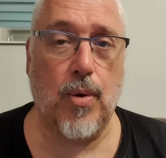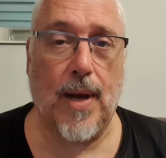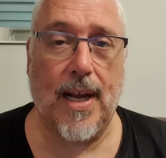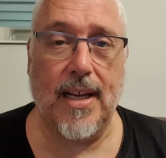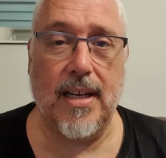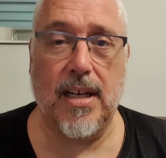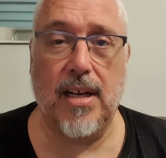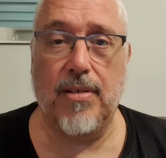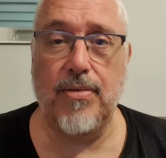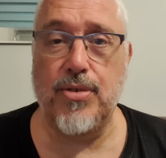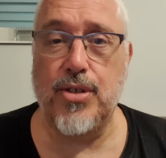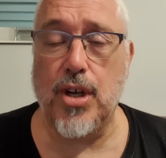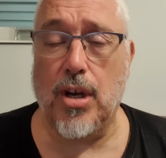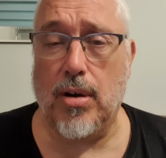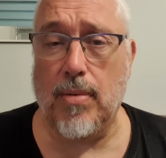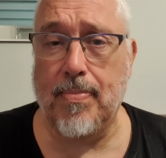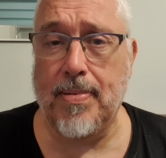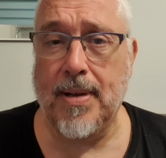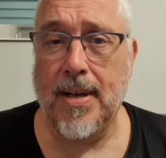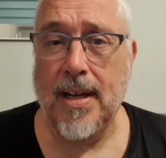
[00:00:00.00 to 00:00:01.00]
Quango
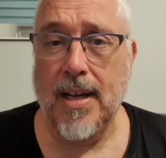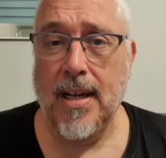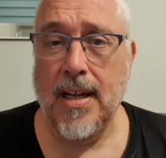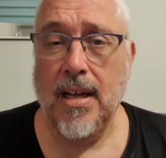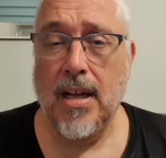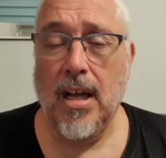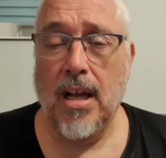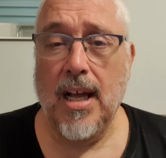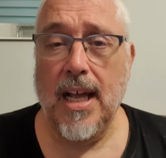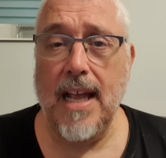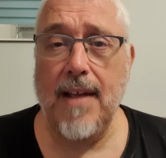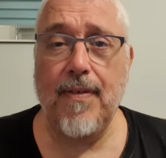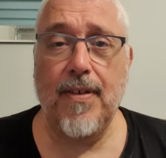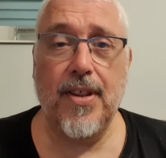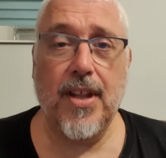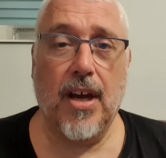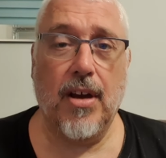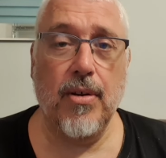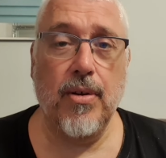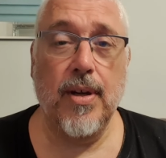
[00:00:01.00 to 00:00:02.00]
job,
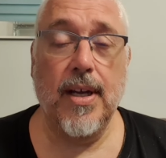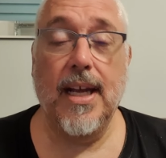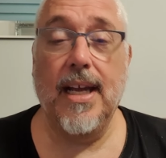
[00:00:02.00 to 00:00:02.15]
even though